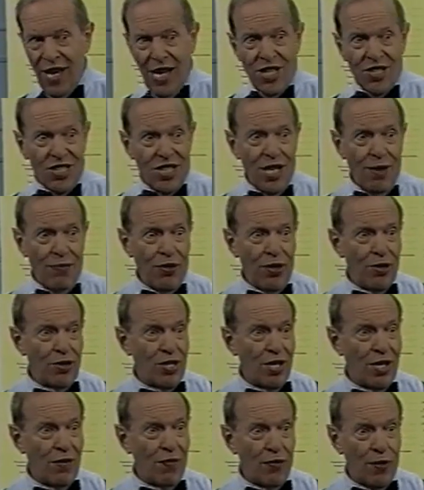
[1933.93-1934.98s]
and see if
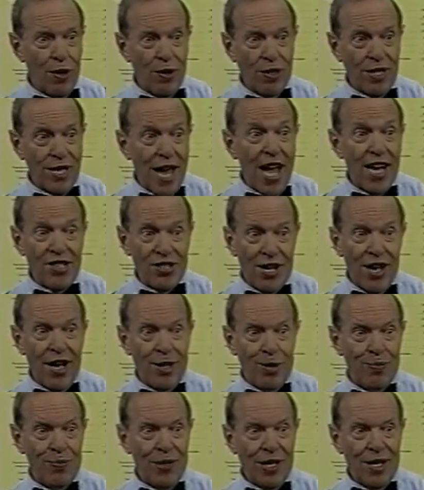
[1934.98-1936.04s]
there's a deferred tax
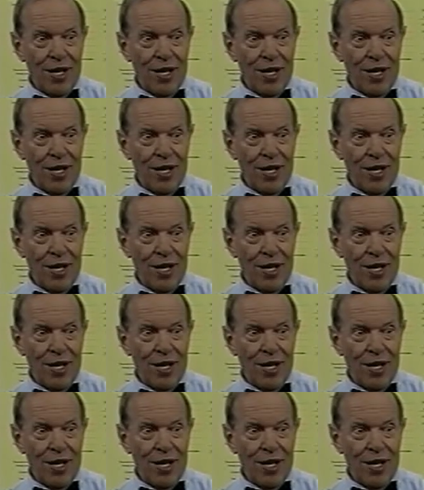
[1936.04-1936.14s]
item,